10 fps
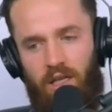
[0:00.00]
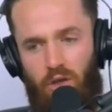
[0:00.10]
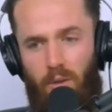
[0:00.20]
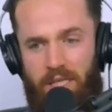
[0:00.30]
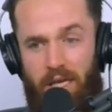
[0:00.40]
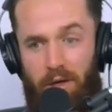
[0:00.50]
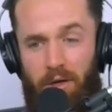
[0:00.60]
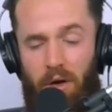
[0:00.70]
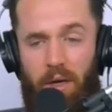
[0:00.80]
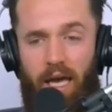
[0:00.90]
So I was
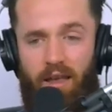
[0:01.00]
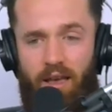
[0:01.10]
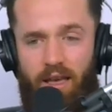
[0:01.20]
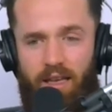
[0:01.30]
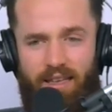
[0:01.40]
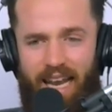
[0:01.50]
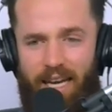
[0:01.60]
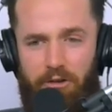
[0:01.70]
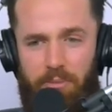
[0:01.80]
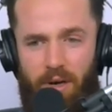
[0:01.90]
hearing, okay,
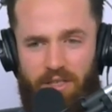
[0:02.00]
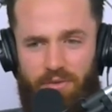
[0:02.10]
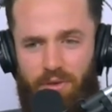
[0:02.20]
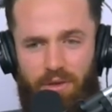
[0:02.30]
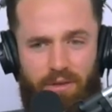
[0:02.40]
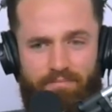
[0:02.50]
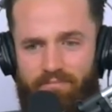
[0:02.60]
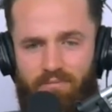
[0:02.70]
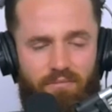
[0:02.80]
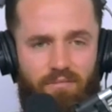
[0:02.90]
$900 for
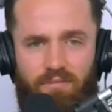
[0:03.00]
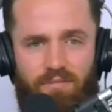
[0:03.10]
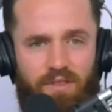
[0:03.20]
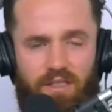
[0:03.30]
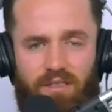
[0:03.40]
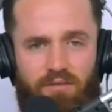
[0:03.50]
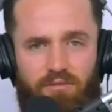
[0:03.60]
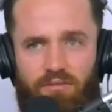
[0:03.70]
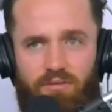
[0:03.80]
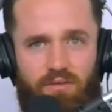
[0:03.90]

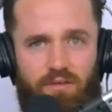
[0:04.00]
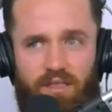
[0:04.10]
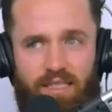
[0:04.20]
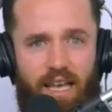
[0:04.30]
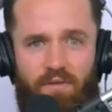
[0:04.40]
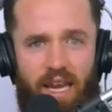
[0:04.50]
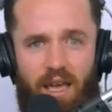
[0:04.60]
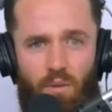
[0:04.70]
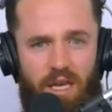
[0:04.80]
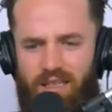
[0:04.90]

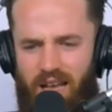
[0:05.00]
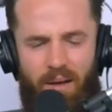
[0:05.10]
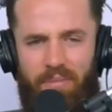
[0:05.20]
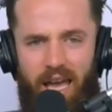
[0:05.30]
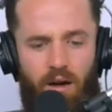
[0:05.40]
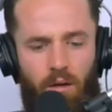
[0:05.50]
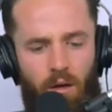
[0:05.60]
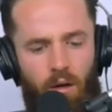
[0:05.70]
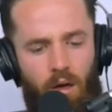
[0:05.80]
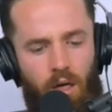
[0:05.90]
7-8 weeks, I'm down.
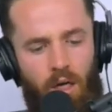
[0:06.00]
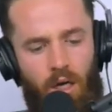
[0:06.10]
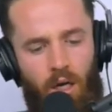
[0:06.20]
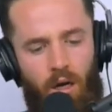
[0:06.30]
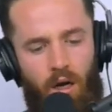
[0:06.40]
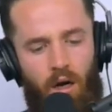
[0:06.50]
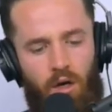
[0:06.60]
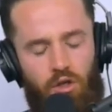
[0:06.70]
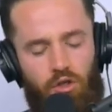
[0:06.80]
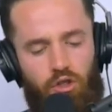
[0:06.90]

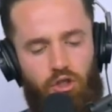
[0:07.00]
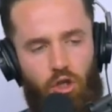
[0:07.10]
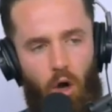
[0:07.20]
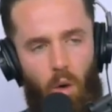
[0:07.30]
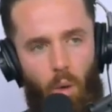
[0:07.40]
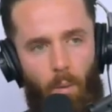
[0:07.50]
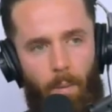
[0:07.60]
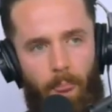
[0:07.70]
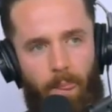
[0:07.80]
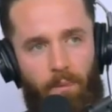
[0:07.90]
So
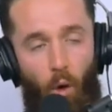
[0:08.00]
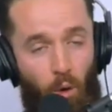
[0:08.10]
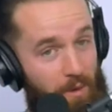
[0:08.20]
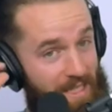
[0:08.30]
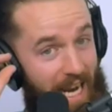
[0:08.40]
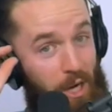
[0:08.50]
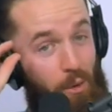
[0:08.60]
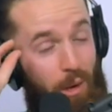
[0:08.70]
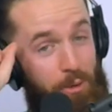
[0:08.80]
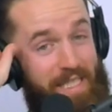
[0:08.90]
the only reason I
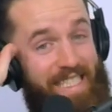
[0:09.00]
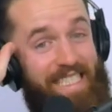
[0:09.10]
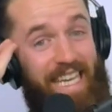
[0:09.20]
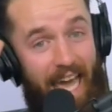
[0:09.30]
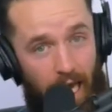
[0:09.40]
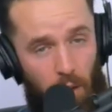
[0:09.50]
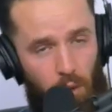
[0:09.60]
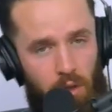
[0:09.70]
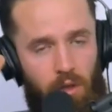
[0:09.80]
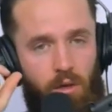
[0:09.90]
knew I was
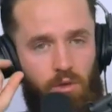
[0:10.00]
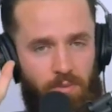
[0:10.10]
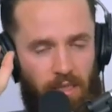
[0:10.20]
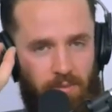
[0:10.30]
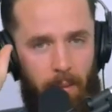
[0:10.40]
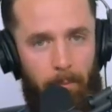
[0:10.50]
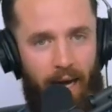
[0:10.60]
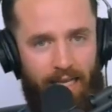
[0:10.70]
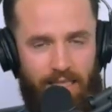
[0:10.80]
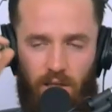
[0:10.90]
down was because my
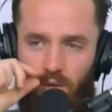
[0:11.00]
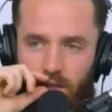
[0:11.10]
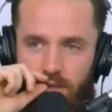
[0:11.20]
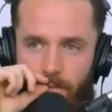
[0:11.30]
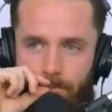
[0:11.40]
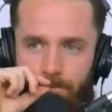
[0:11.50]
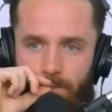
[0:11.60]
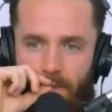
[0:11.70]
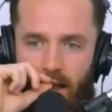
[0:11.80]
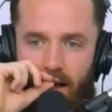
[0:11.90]
mindset was,
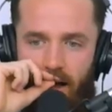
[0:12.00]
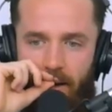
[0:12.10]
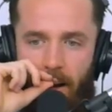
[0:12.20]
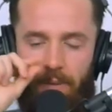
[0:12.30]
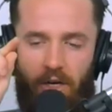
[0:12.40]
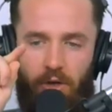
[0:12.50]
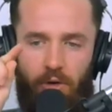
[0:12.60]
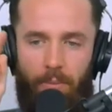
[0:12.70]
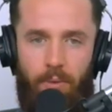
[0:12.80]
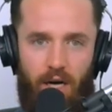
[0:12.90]
I'm going to
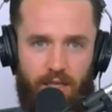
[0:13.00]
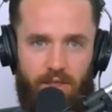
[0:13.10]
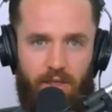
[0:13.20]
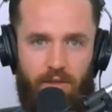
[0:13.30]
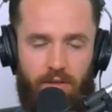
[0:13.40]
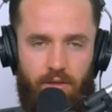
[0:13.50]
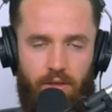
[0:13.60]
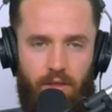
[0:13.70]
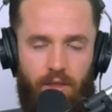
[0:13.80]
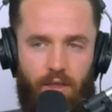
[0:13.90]
go to Boston
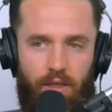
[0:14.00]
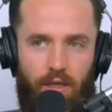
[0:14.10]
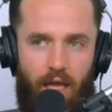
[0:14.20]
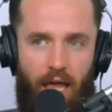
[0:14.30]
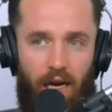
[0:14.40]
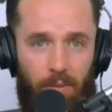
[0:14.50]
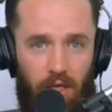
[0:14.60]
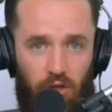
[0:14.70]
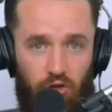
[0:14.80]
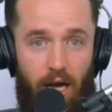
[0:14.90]
and I'm
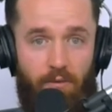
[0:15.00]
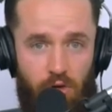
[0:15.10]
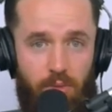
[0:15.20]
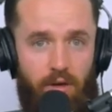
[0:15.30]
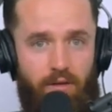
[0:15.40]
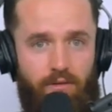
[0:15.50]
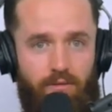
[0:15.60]
going to drive Uber.